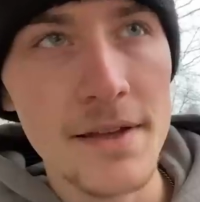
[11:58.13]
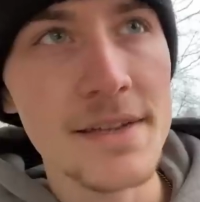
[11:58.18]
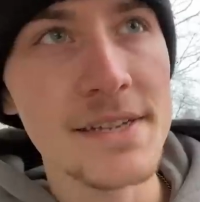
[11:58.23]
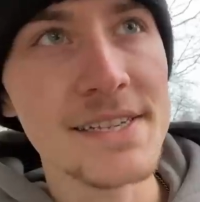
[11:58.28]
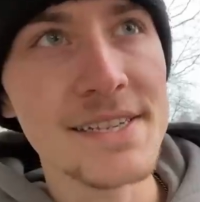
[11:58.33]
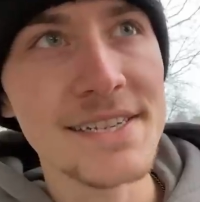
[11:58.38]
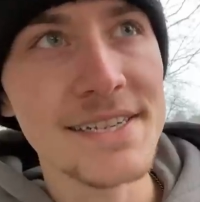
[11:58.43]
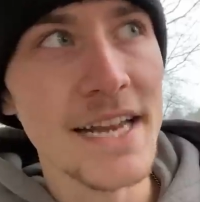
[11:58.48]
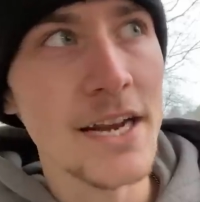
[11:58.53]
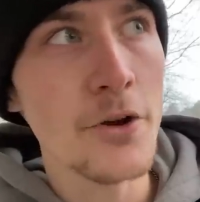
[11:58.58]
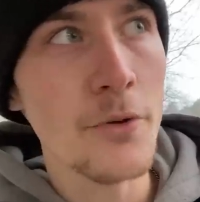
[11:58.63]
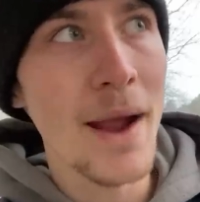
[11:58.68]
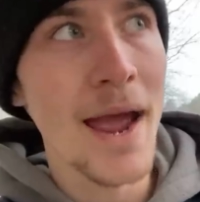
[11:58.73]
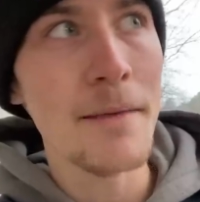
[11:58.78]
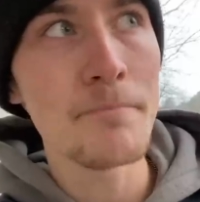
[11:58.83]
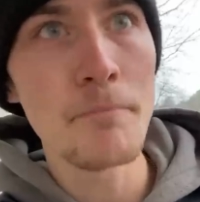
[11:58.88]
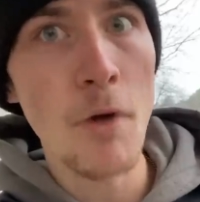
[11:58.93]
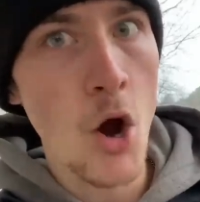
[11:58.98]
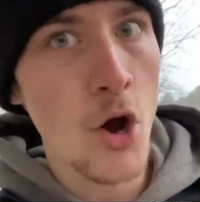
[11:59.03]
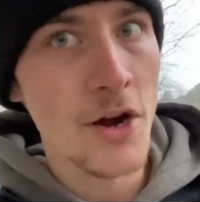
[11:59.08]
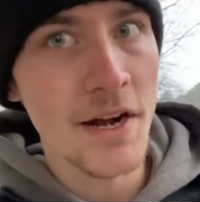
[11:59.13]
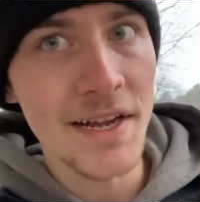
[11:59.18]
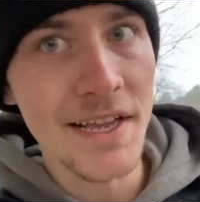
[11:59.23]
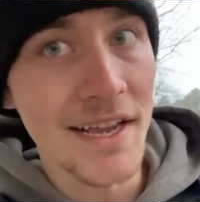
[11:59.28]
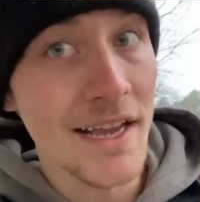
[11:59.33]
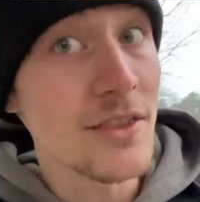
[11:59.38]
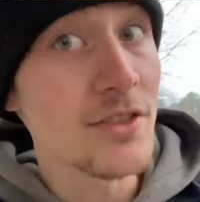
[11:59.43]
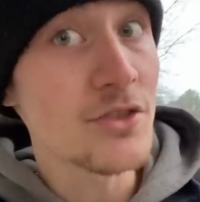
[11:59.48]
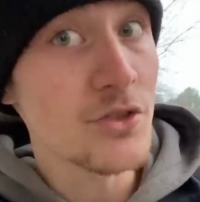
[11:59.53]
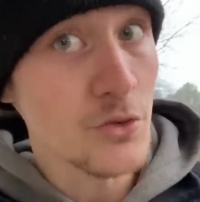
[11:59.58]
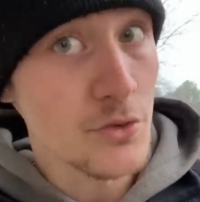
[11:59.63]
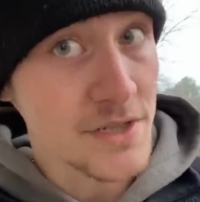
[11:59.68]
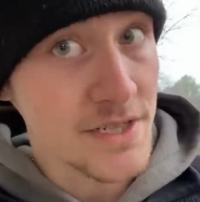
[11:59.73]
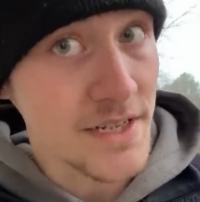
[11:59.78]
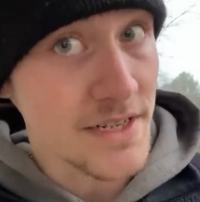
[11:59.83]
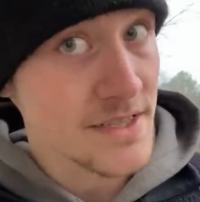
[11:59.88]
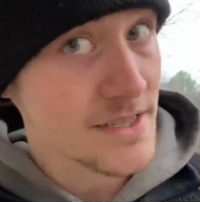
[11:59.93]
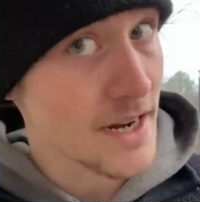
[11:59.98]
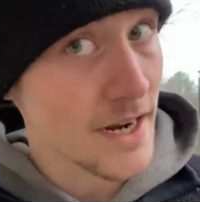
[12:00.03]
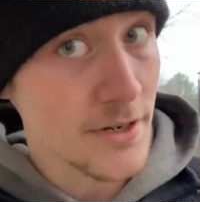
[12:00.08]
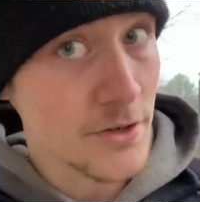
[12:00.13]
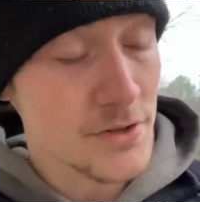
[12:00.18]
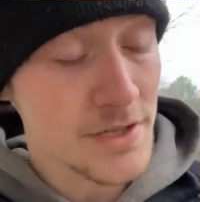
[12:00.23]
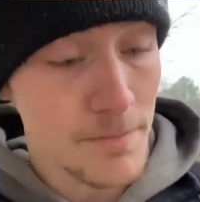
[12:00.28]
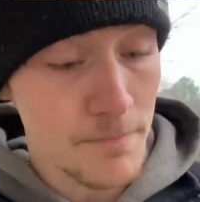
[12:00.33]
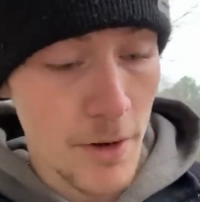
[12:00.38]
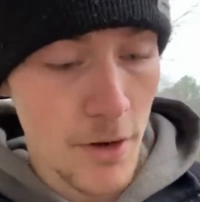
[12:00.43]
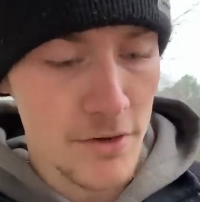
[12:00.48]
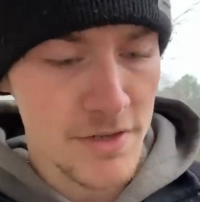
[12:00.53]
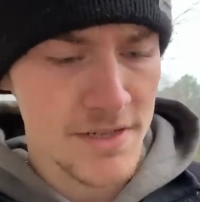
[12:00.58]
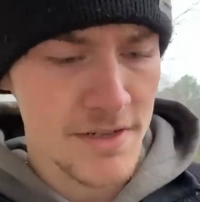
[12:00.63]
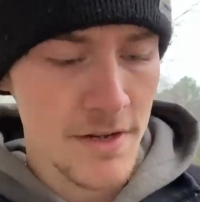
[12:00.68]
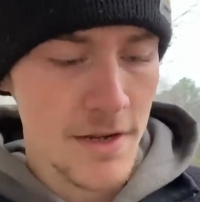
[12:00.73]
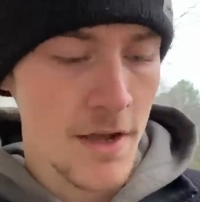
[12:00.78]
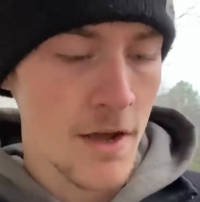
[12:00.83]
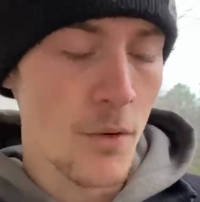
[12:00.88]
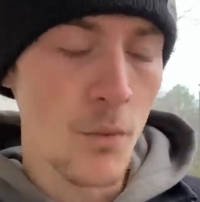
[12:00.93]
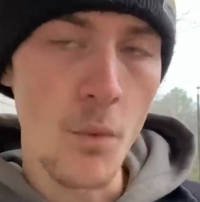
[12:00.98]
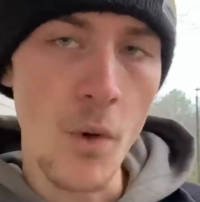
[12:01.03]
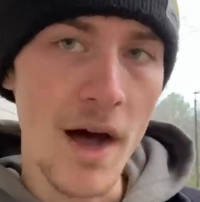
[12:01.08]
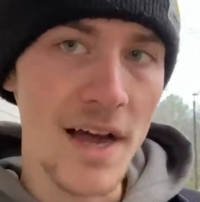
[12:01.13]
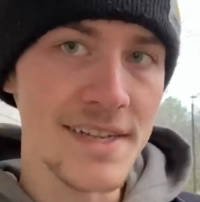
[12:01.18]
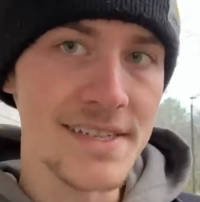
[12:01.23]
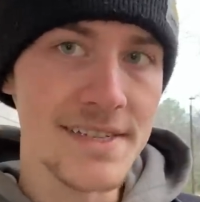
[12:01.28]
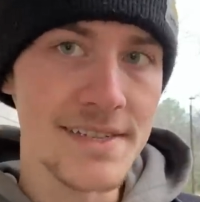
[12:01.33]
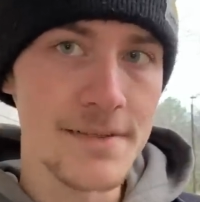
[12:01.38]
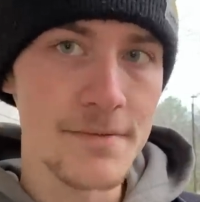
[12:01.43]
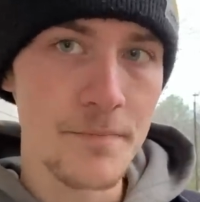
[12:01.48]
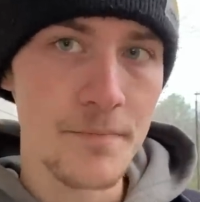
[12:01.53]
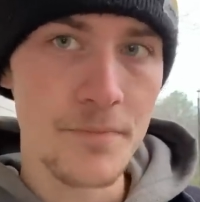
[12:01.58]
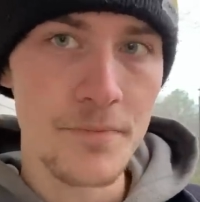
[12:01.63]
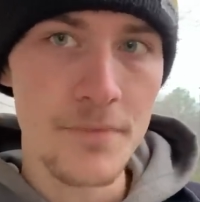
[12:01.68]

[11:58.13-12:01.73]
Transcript: cigarette marketing enthusiast, I do suppose, was